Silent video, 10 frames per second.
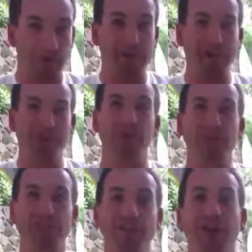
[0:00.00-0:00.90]
mentor
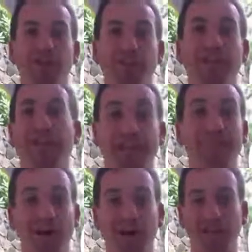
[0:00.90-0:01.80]
is known as the king
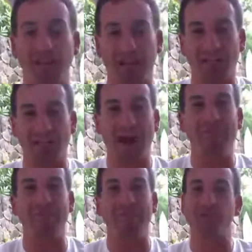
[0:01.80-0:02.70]
of online
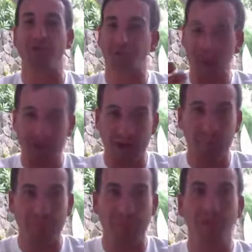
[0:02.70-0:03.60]
traffic. So we're going to
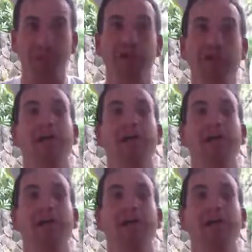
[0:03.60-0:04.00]
help you